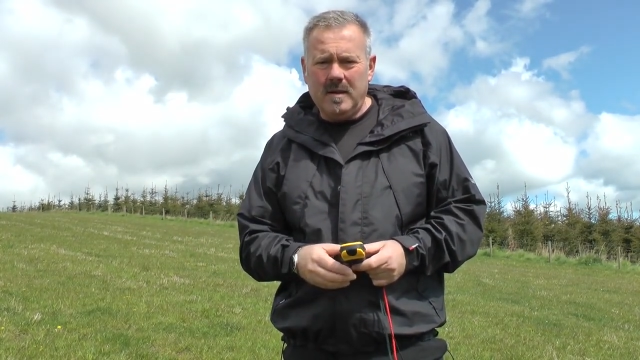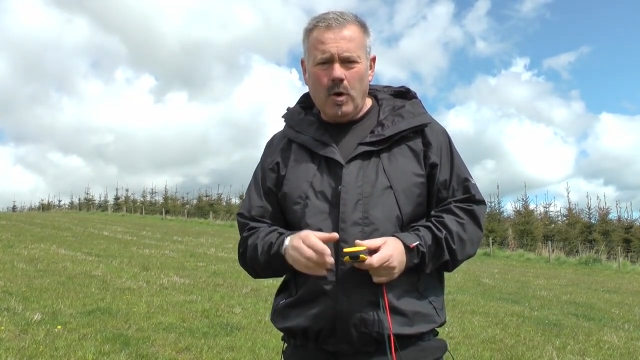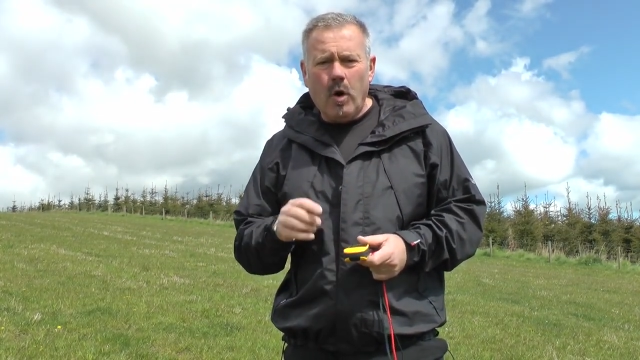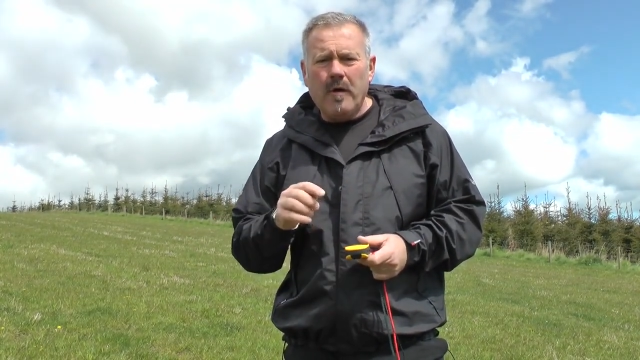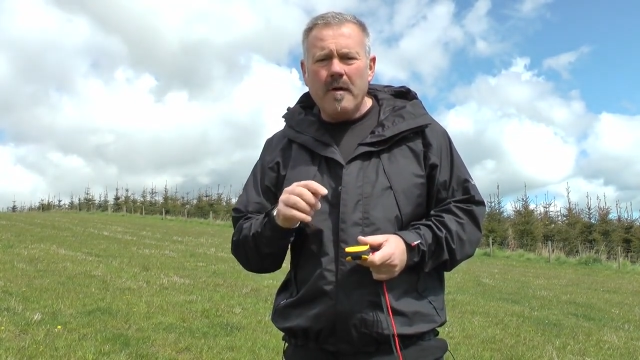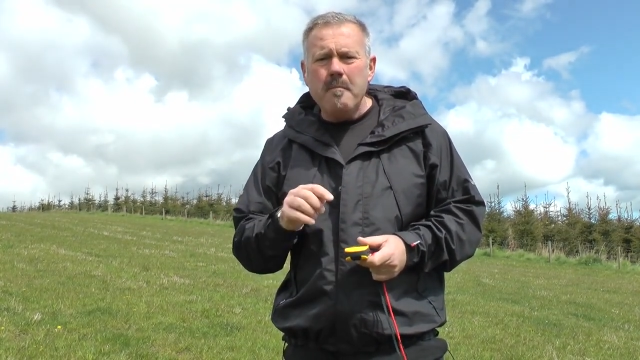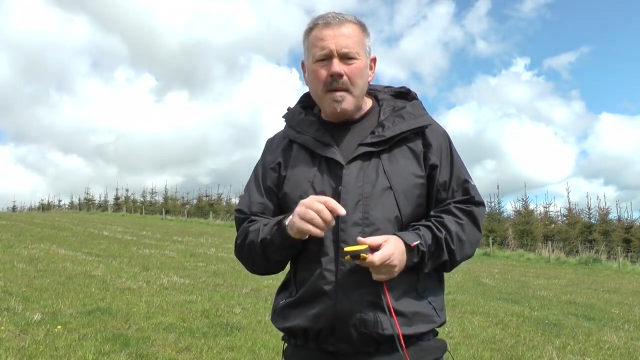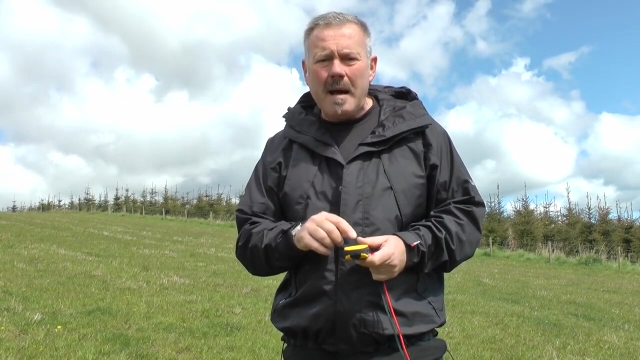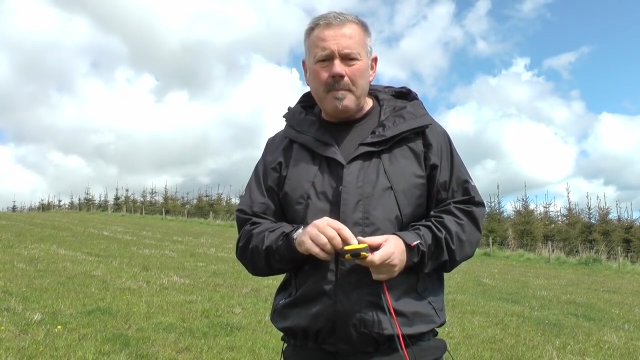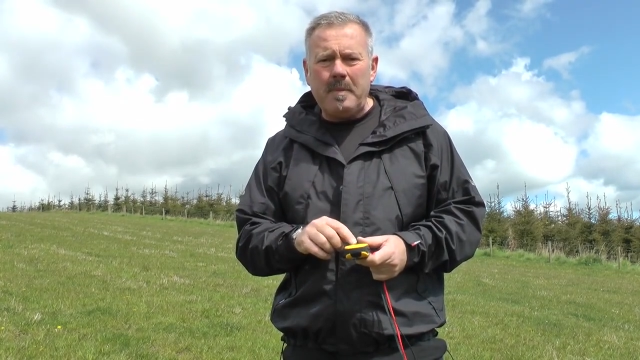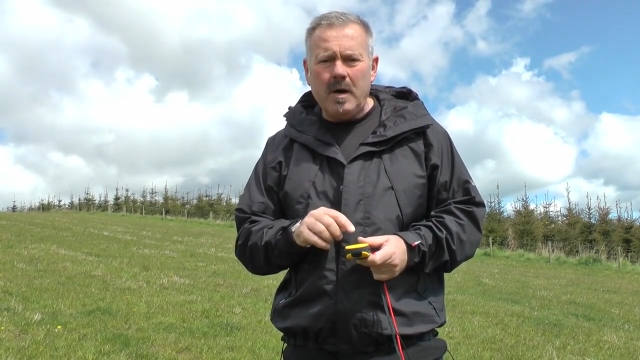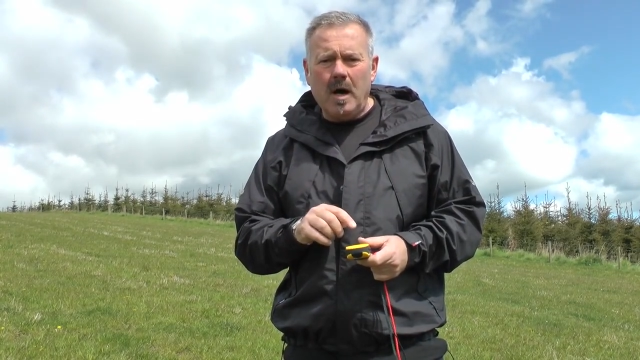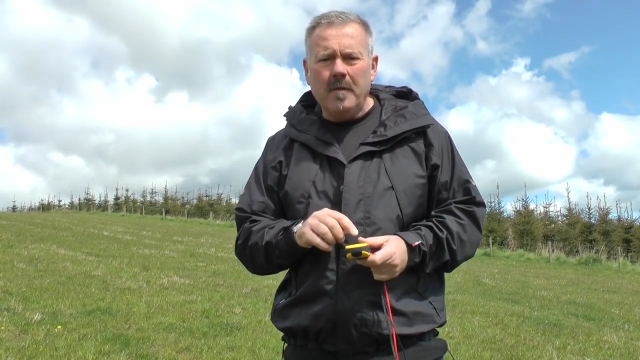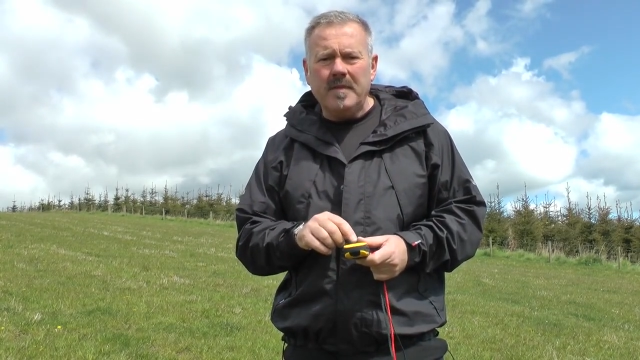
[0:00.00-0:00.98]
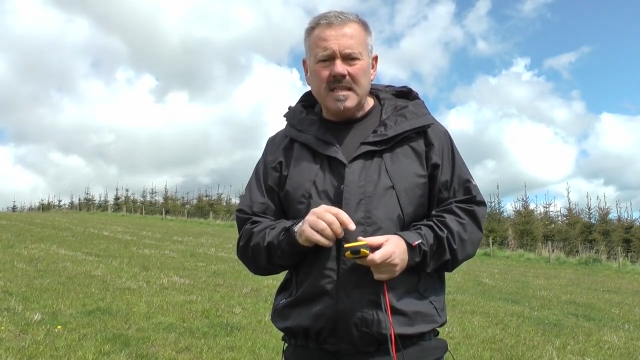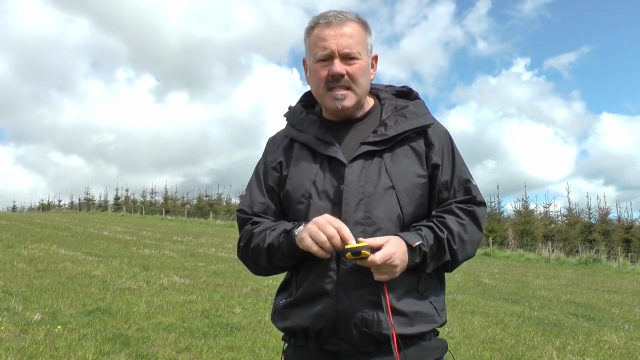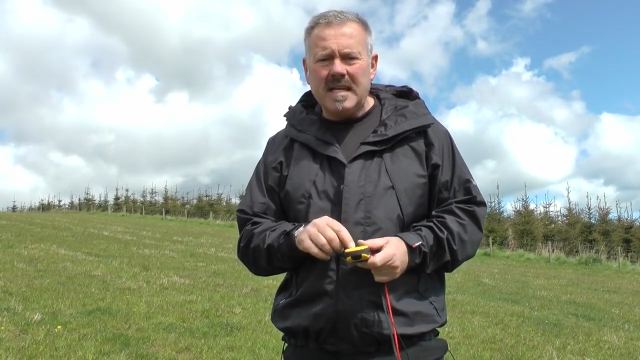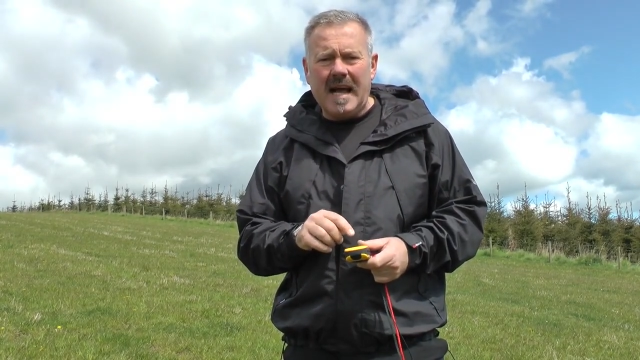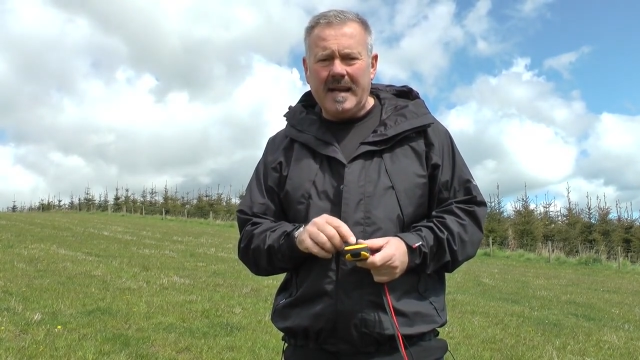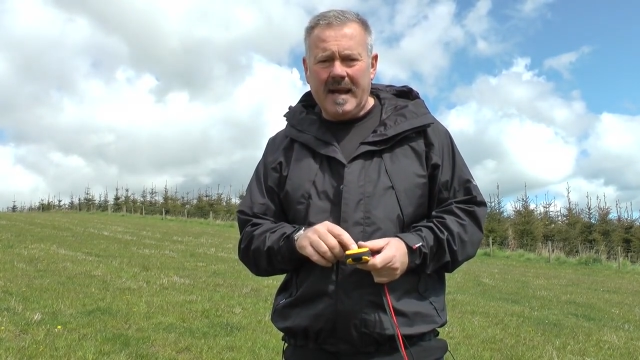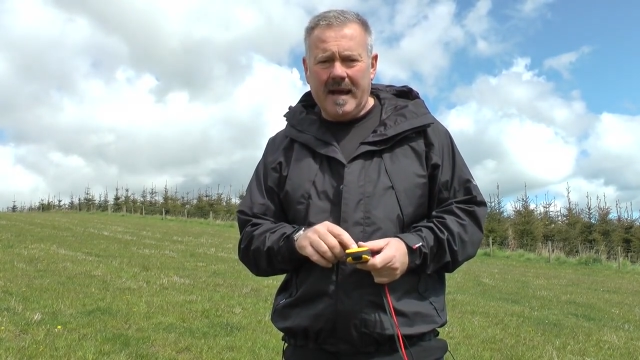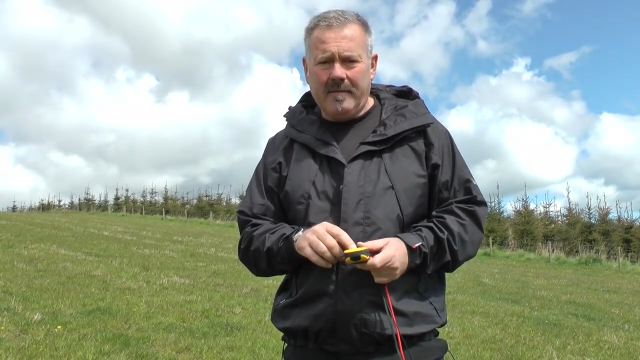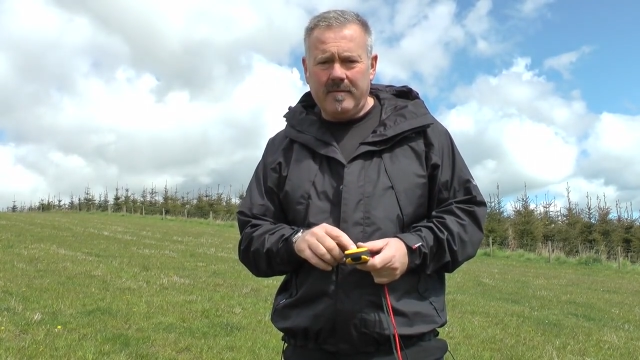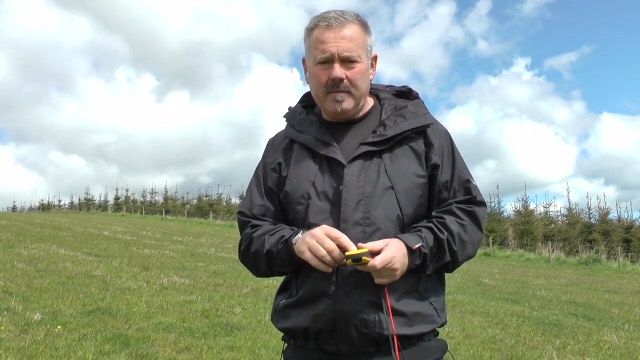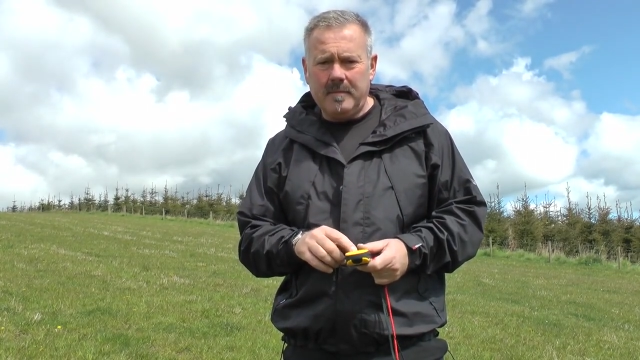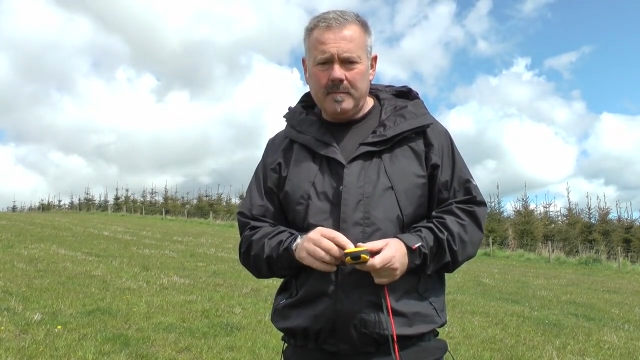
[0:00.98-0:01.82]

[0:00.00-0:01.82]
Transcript: or a map on the Satnav.